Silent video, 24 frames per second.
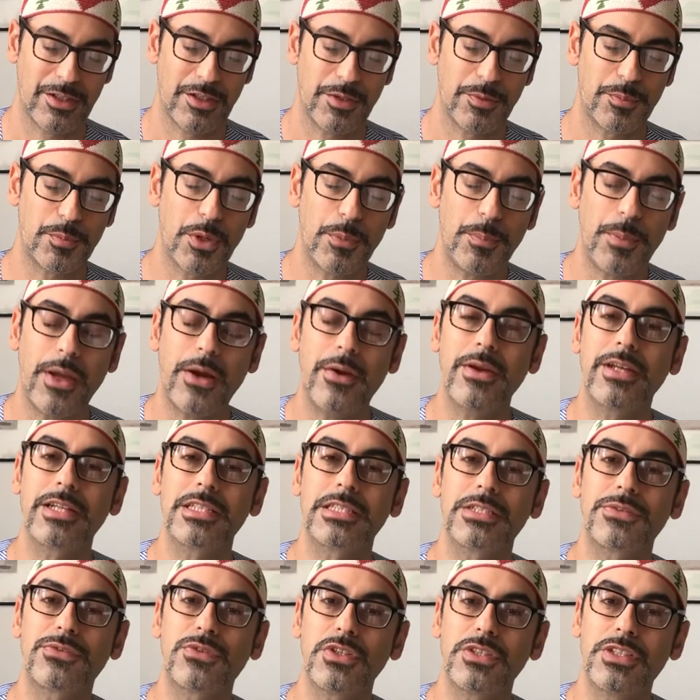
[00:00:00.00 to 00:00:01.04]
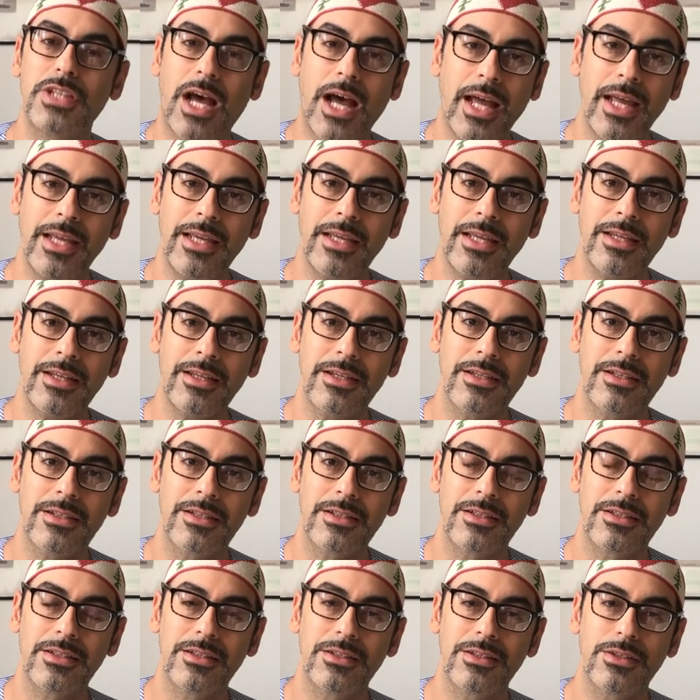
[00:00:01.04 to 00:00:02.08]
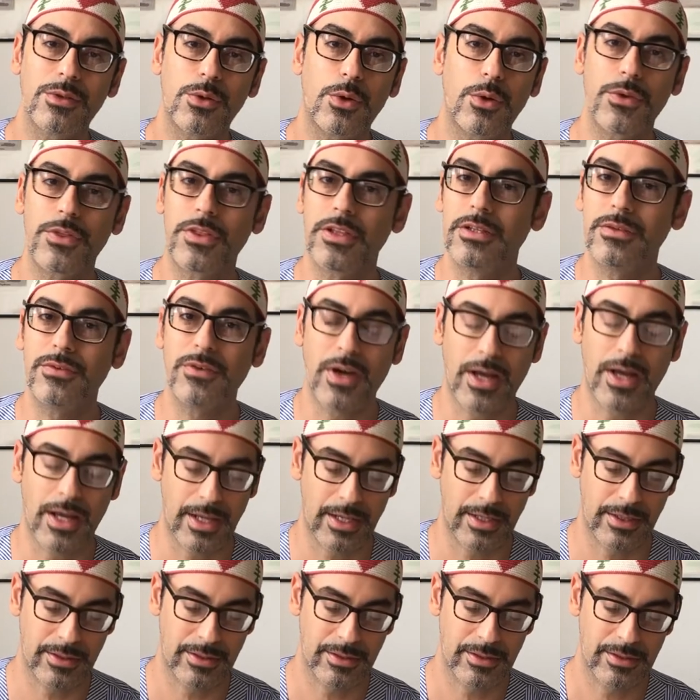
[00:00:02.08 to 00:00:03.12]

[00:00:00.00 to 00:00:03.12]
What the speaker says: preparing us for dying or the divine?